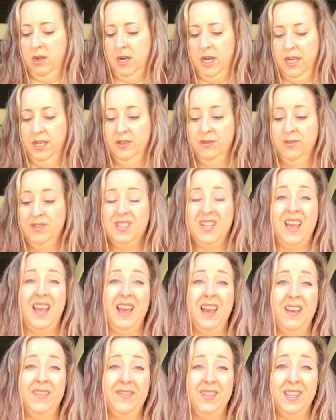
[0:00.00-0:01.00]
I used to
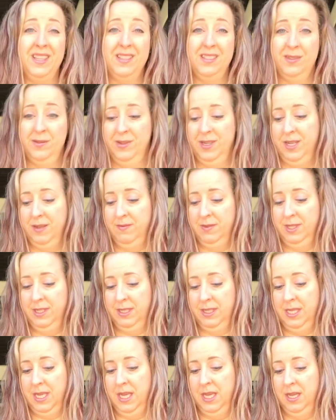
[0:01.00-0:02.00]
have these when I
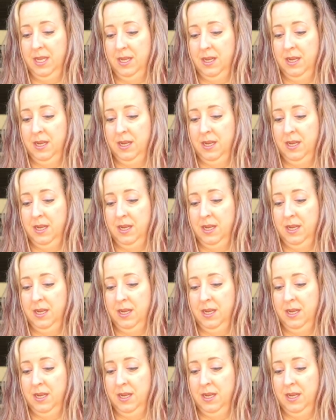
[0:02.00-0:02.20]
was a kid.